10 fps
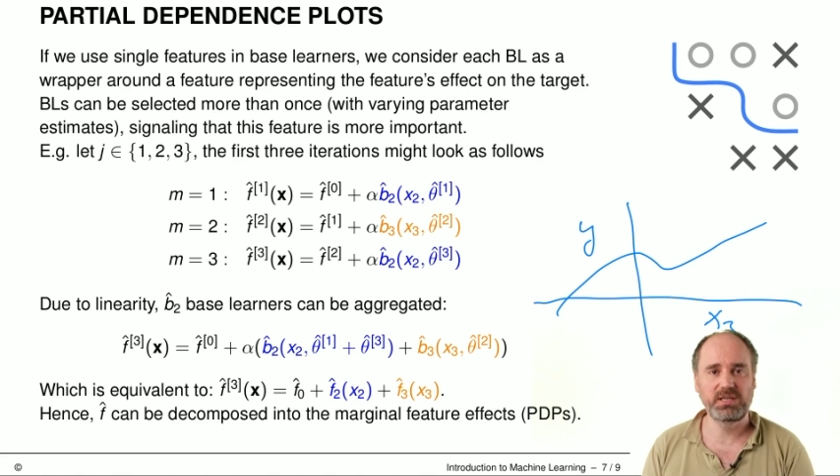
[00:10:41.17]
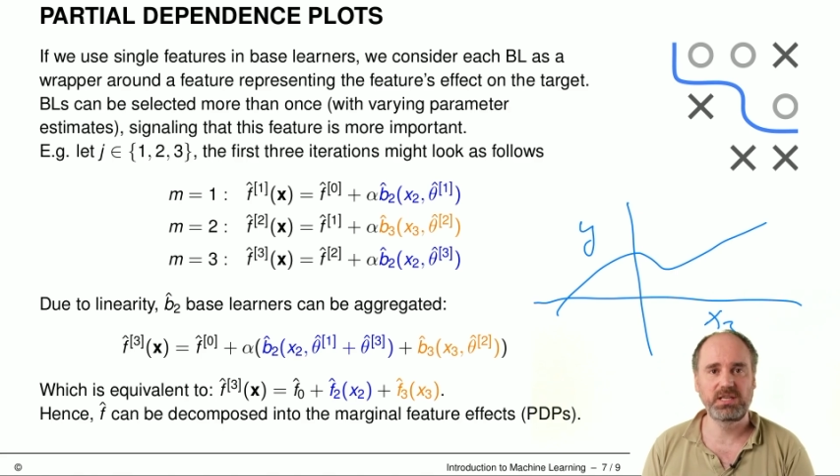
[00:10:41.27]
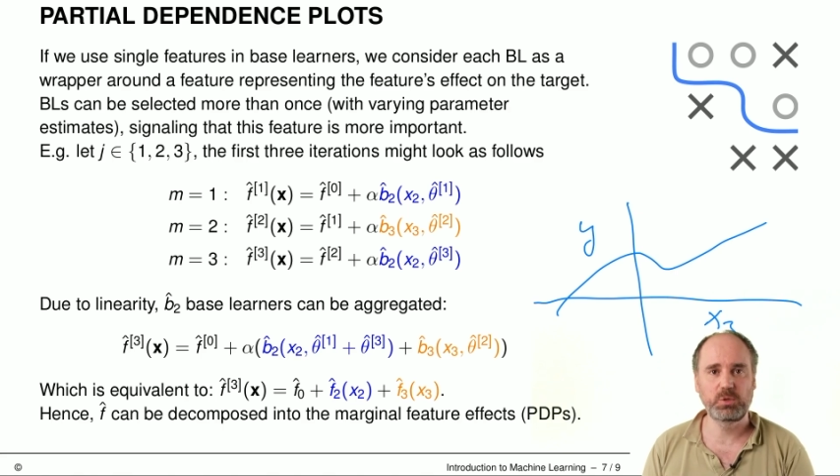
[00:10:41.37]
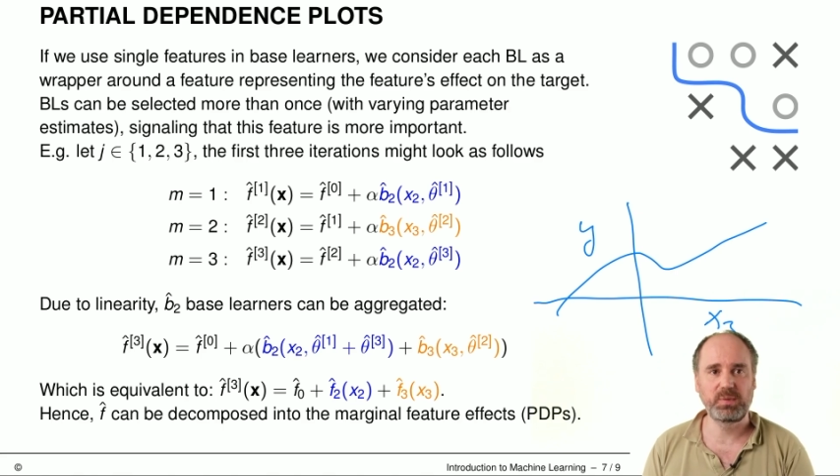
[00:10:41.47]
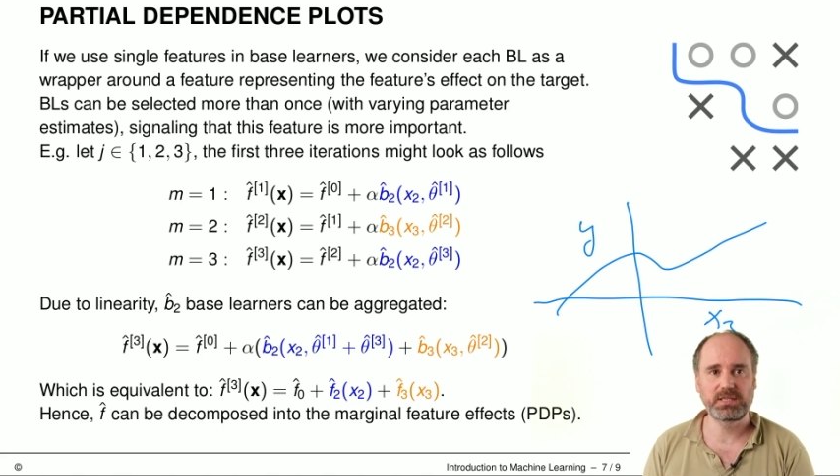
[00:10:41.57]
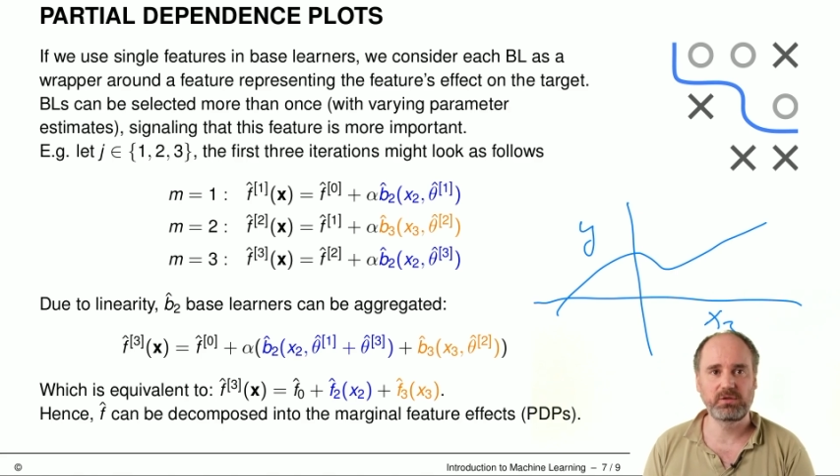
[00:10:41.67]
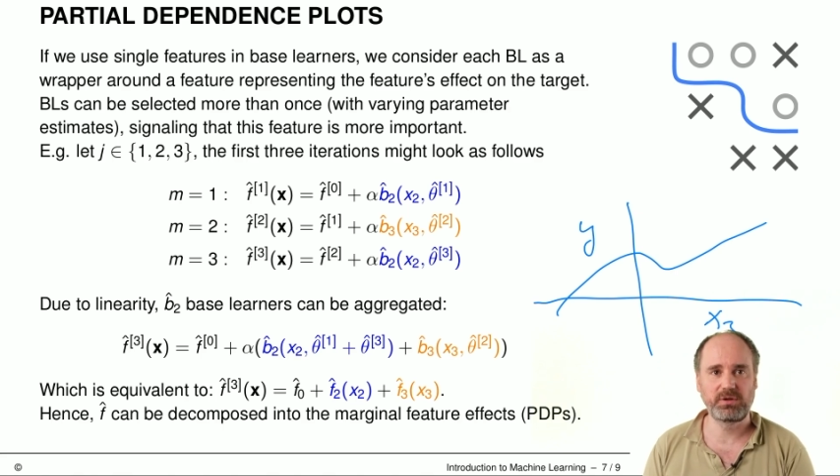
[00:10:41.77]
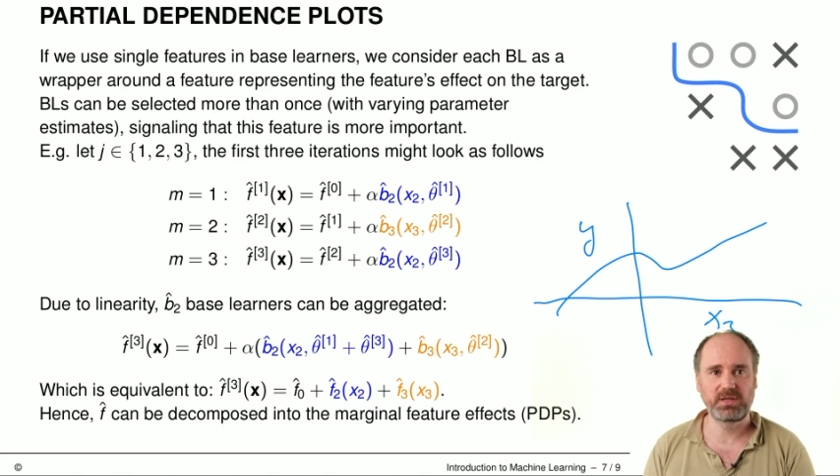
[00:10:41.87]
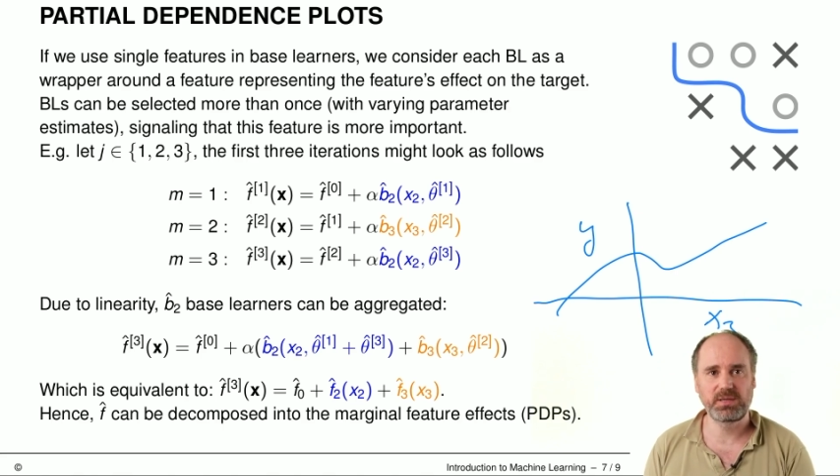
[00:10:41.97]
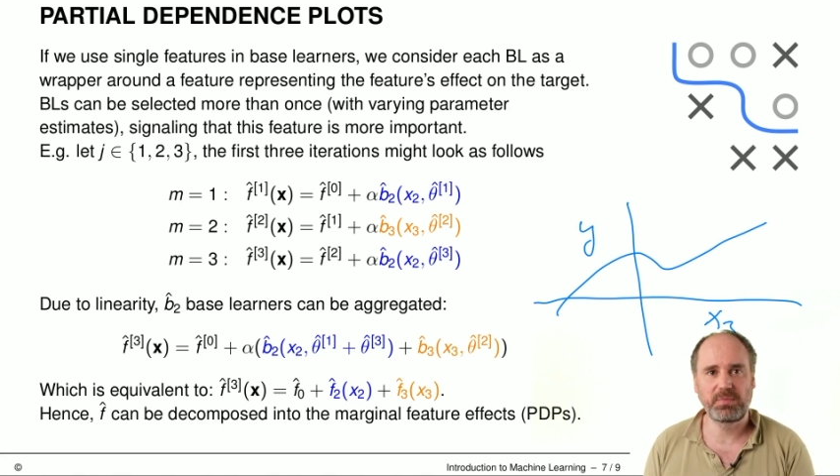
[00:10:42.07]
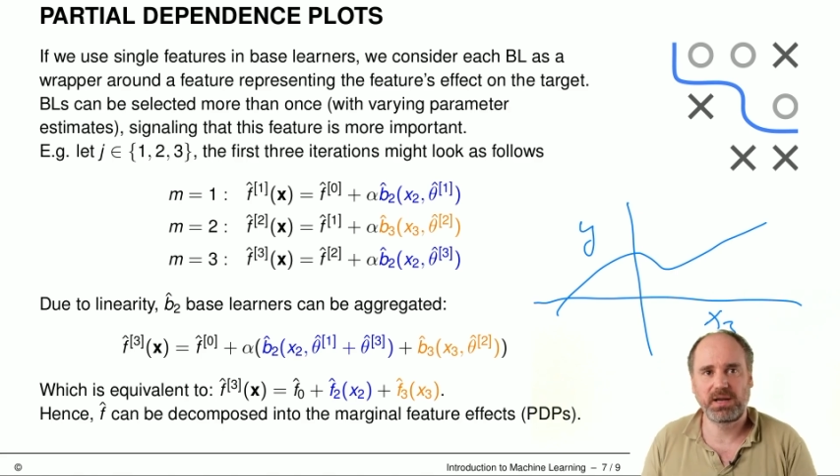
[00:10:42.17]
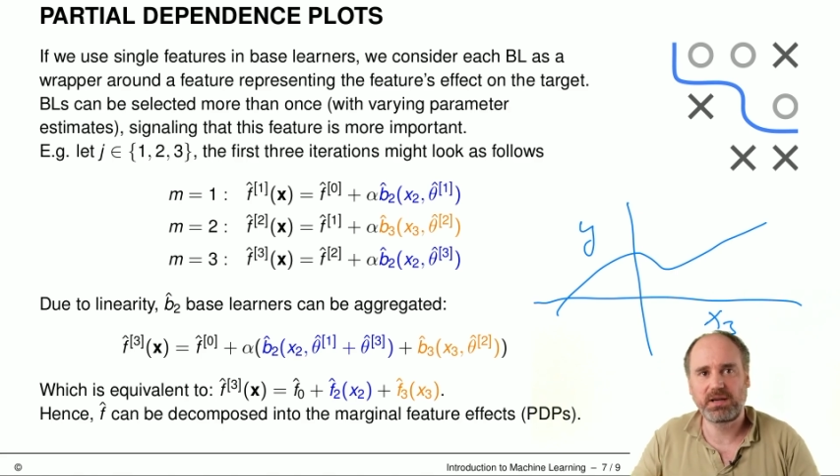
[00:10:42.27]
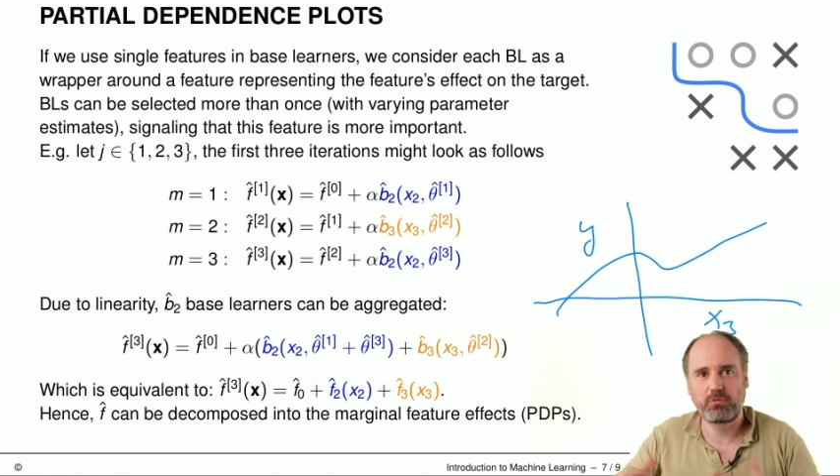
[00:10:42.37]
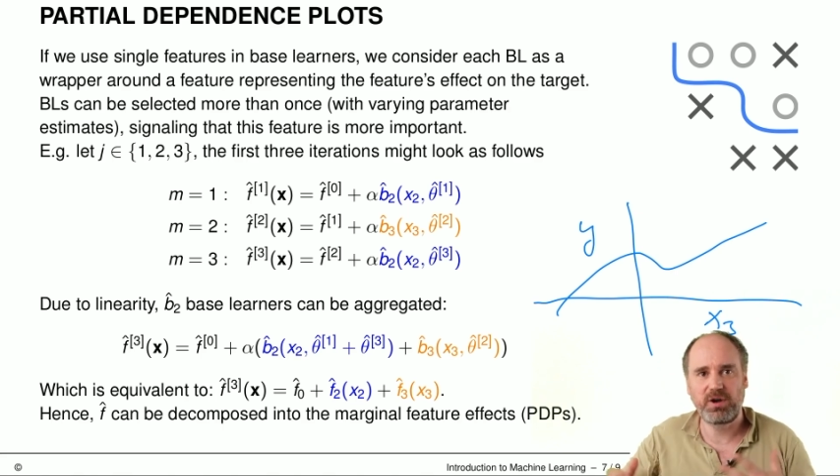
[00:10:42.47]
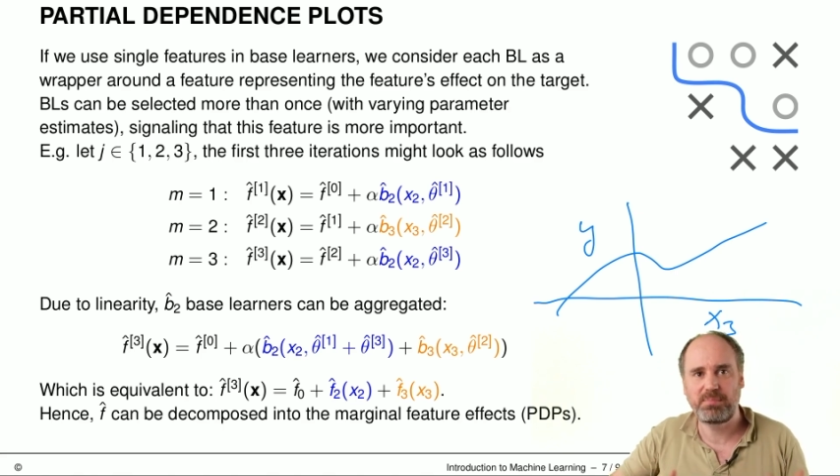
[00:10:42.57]
each base learner as something like a
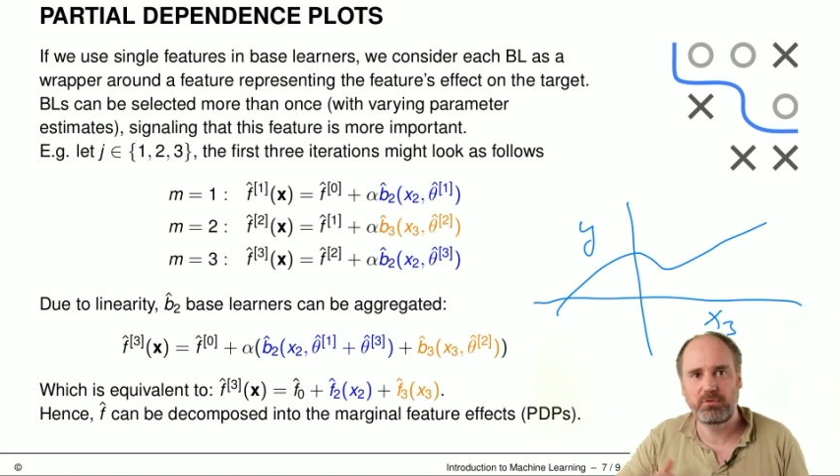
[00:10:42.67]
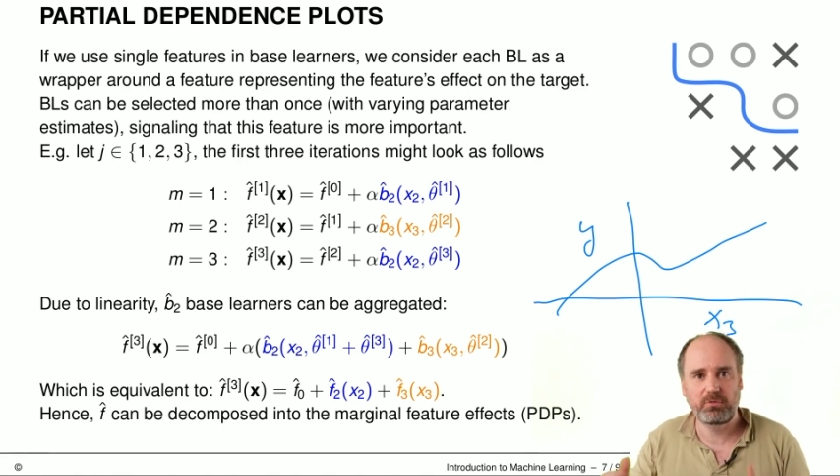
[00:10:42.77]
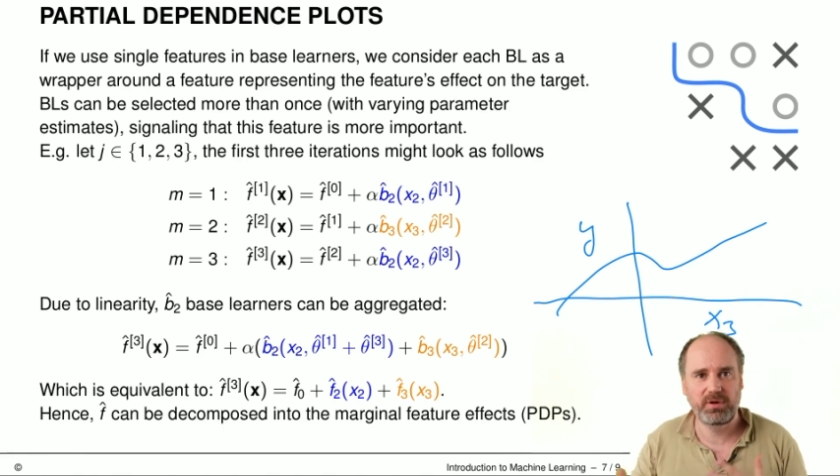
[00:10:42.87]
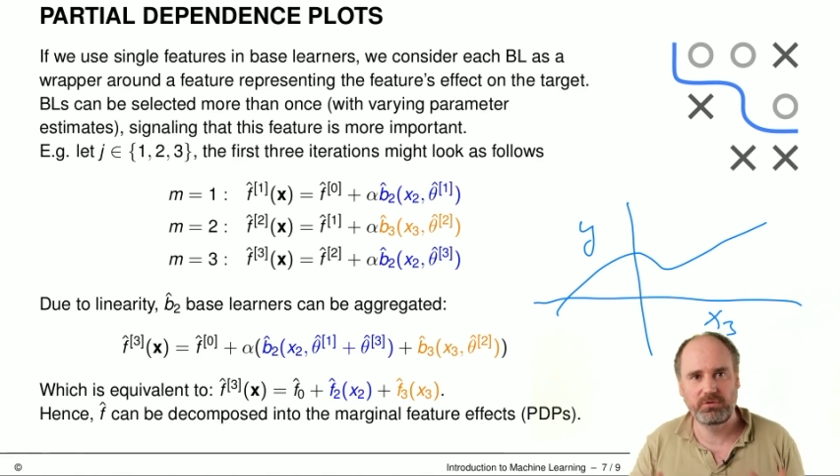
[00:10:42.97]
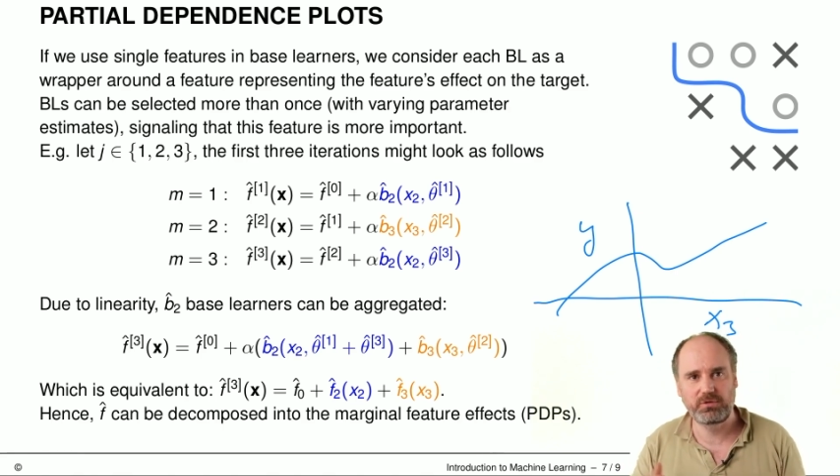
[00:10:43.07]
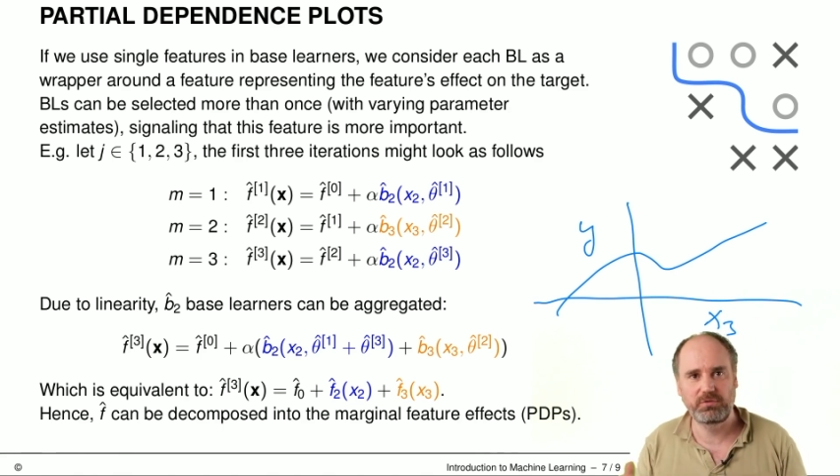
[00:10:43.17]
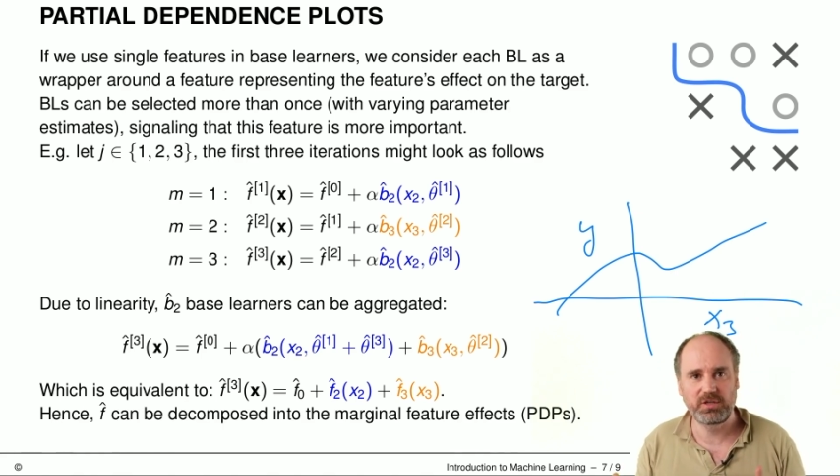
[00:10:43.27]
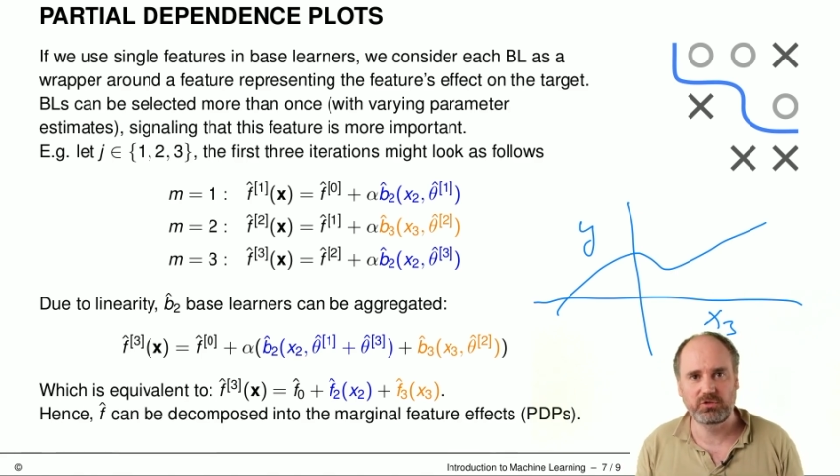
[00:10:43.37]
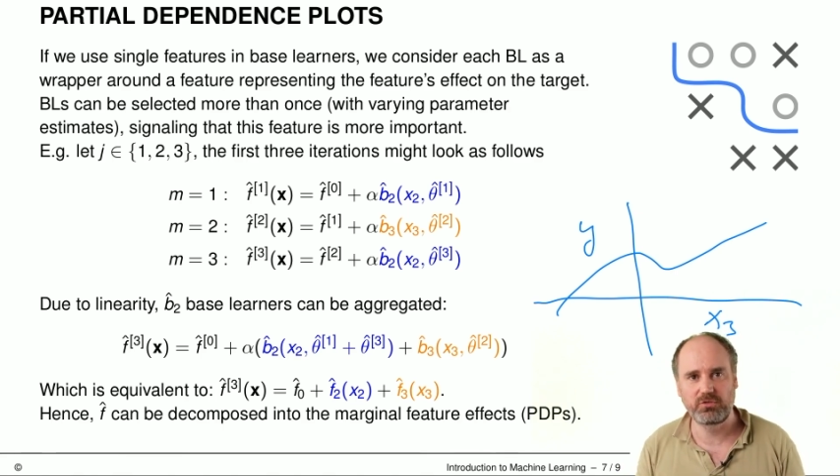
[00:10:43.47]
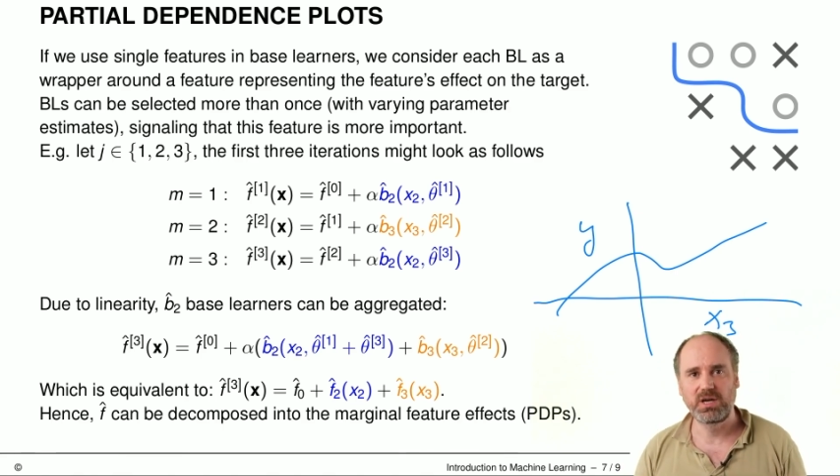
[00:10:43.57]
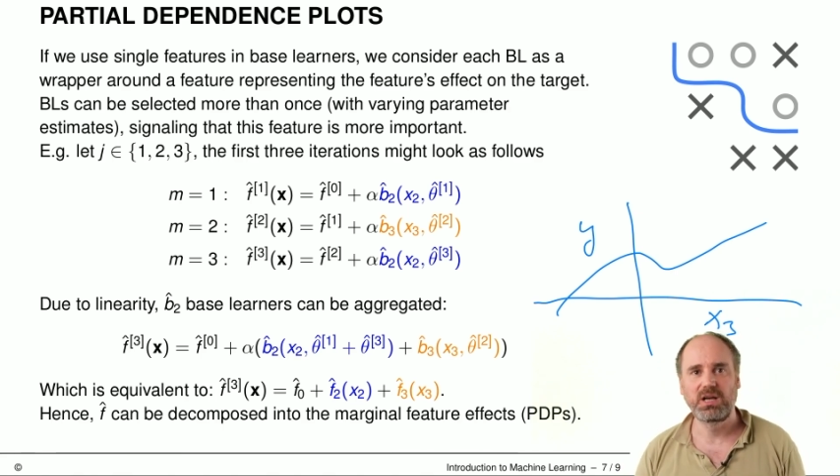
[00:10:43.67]
wrapper around the feature